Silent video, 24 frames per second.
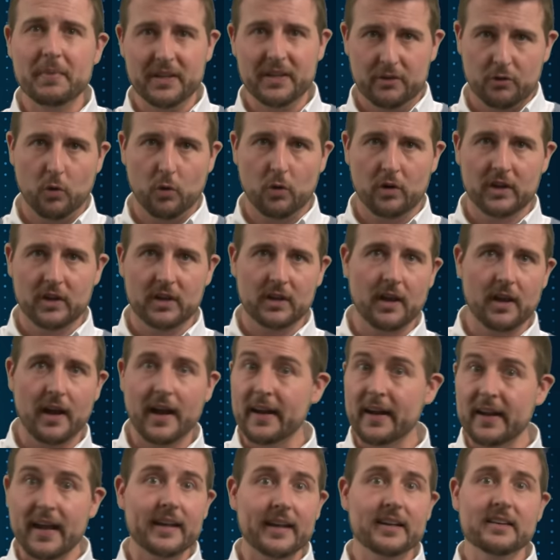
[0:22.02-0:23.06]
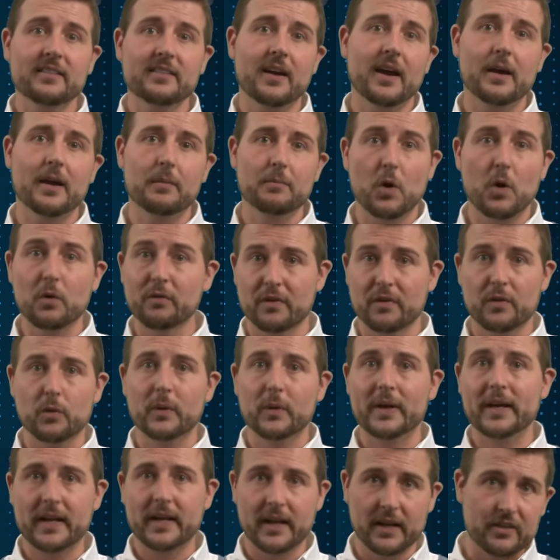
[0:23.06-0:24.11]
BitTorrent client anytime over the
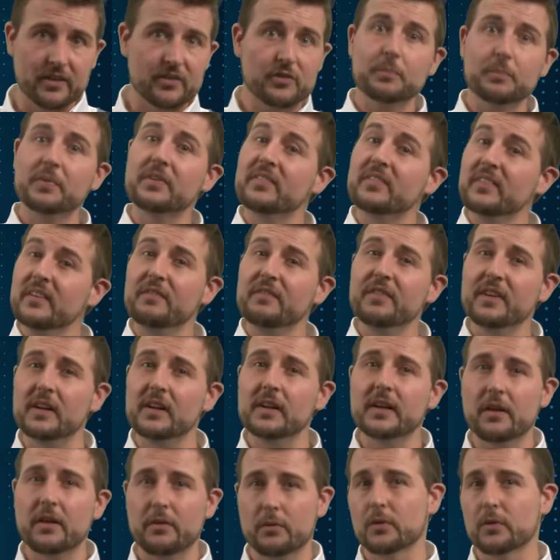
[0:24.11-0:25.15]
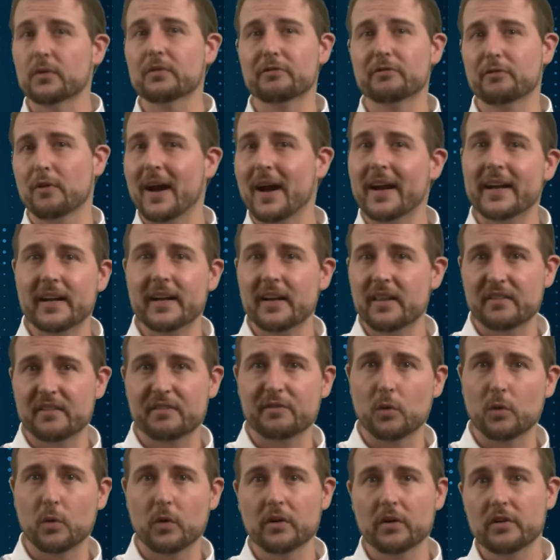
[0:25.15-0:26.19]
weekend, specifically through Friday the
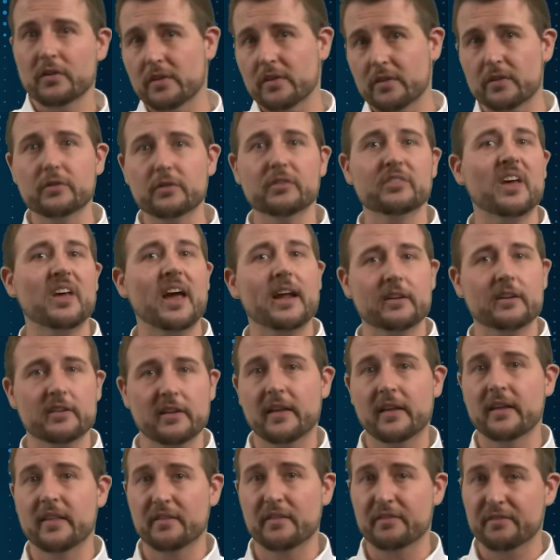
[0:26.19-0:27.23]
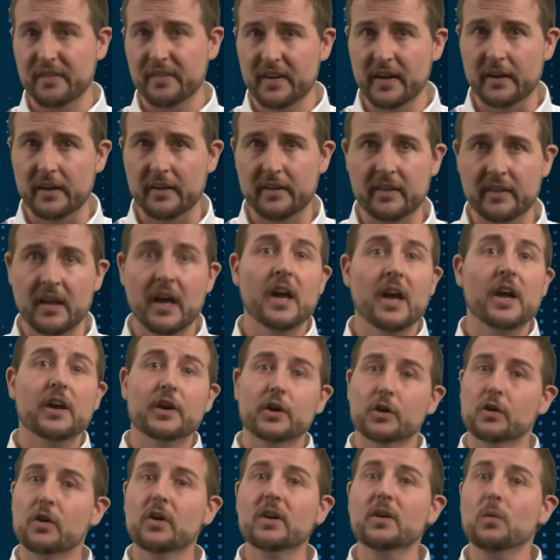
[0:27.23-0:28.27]
fourth to Saturday the fifth,
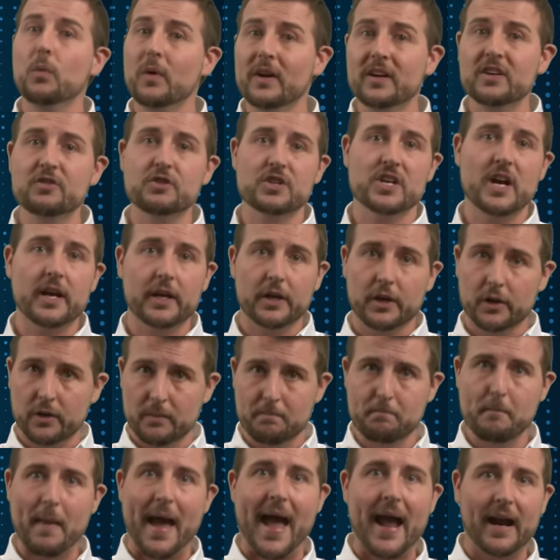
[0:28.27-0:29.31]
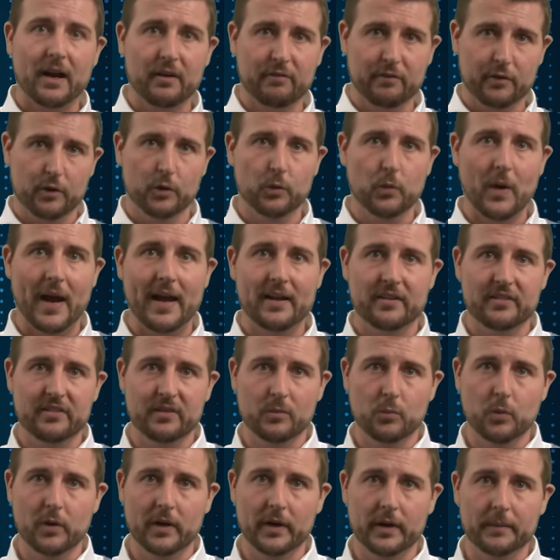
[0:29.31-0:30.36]
you're going to want to check your Mac for
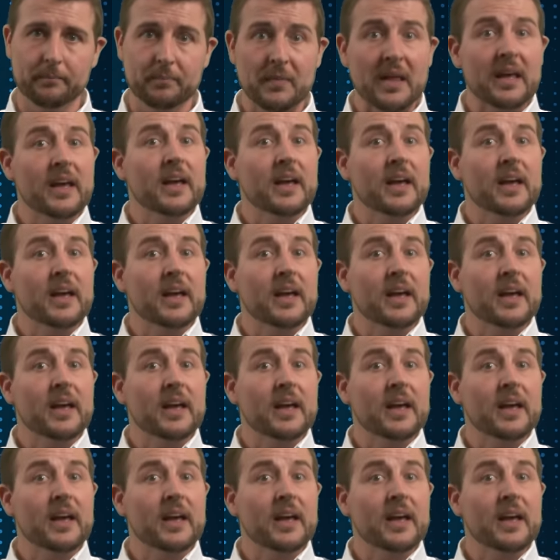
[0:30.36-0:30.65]
ransomware.